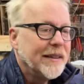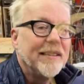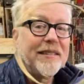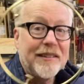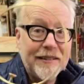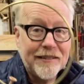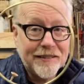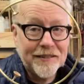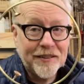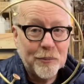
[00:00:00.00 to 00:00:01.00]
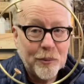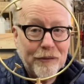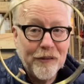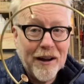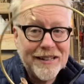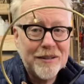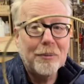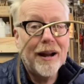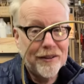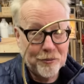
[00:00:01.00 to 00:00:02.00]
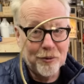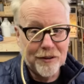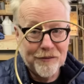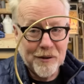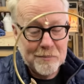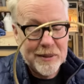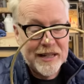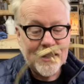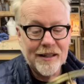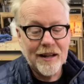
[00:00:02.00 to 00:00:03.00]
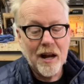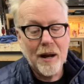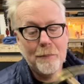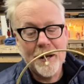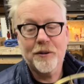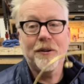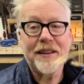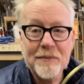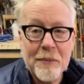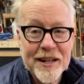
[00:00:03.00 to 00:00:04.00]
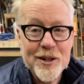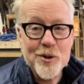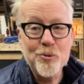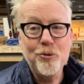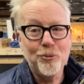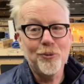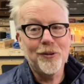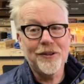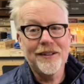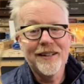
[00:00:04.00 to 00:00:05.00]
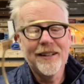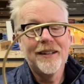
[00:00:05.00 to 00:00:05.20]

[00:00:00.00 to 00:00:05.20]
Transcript: This is some refined brasswork from me, uh, better than my usual,